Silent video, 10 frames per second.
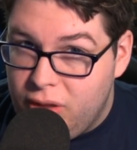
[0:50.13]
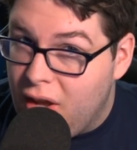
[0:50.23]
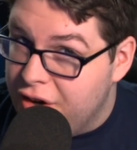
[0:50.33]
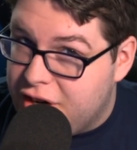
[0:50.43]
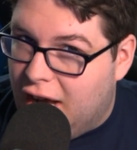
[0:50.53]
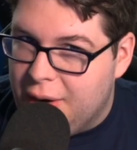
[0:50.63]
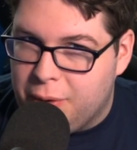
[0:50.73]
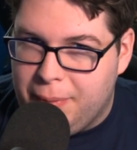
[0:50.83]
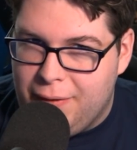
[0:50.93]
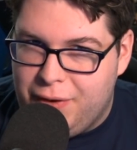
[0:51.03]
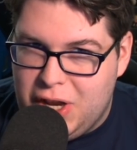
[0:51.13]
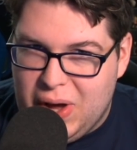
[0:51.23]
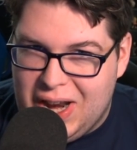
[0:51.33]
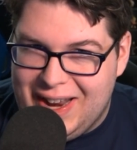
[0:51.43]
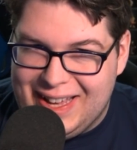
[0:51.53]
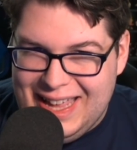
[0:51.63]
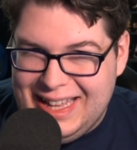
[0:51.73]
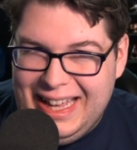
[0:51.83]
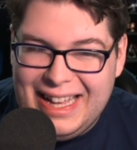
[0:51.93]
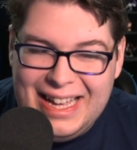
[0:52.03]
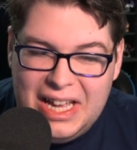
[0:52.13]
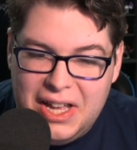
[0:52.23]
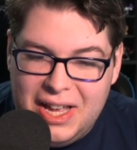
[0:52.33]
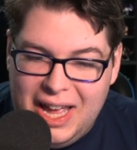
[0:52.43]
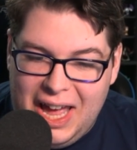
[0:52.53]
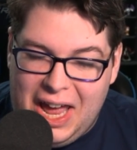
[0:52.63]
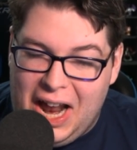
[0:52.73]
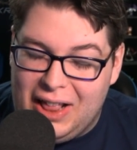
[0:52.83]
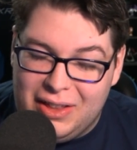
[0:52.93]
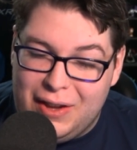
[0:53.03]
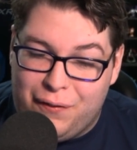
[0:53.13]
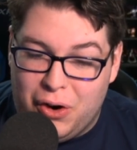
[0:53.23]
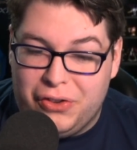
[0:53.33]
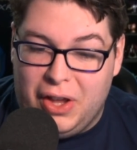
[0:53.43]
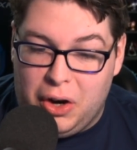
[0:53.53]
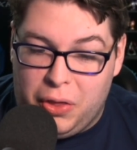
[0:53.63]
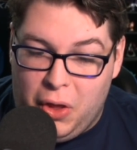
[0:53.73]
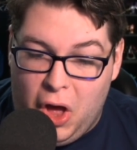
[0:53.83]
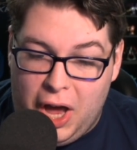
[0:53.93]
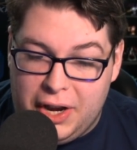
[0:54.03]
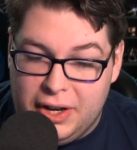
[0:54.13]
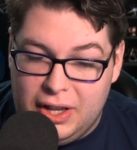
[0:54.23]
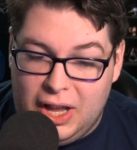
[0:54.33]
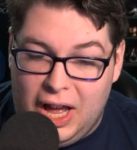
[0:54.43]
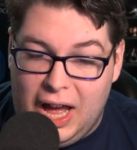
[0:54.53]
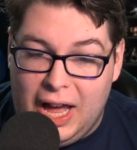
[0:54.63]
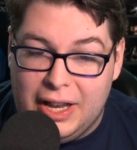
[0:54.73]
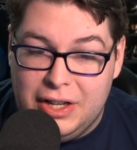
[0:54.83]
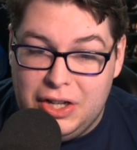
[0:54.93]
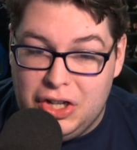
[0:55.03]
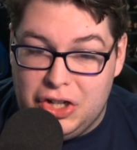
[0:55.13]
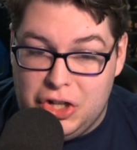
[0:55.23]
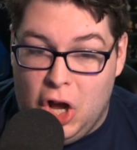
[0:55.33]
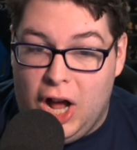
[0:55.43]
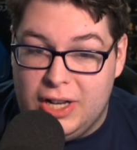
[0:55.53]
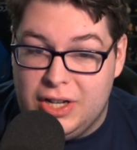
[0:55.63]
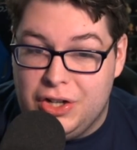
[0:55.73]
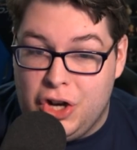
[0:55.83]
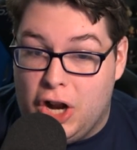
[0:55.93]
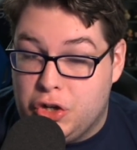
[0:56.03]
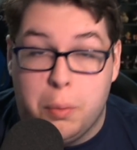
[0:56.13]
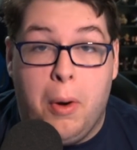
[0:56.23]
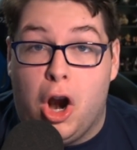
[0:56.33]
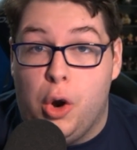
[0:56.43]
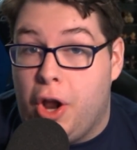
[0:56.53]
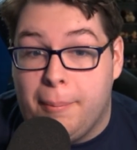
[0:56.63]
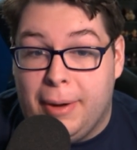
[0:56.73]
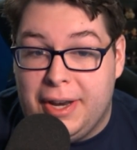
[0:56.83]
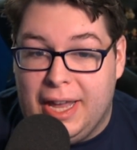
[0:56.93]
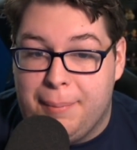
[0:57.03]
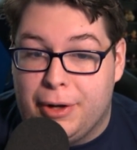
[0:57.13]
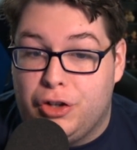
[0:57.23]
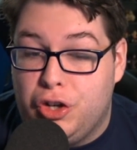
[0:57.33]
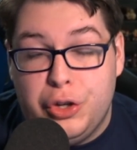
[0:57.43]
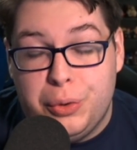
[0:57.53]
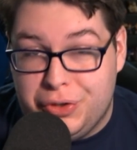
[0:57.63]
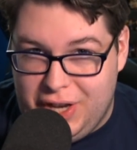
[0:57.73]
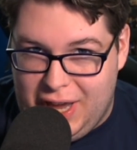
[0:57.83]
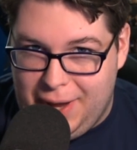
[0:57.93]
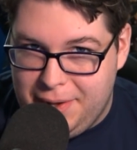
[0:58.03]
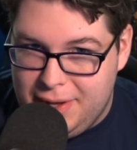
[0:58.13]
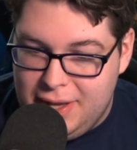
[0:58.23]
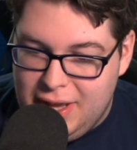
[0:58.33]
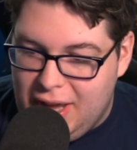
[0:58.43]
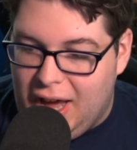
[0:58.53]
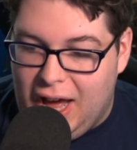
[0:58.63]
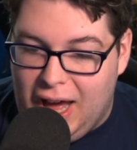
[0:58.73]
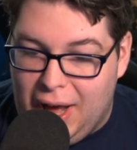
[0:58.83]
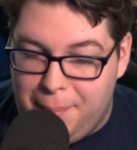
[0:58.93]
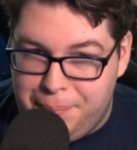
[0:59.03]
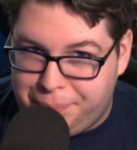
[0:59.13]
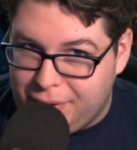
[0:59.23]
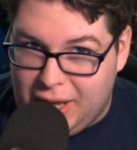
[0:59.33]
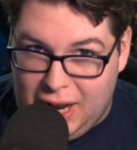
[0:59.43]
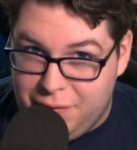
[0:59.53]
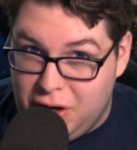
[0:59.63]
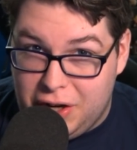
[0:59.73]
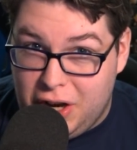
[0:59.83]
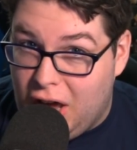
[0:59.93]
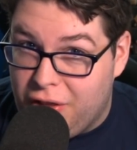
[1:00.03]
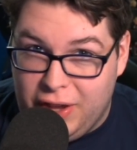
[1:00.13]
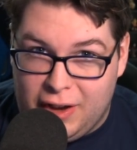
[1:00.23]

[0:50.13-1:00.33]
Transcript: done with my video editing, and I leave for Zeldathon. Not tomorrow, not Monday, but Tuesday. And I've done nothing of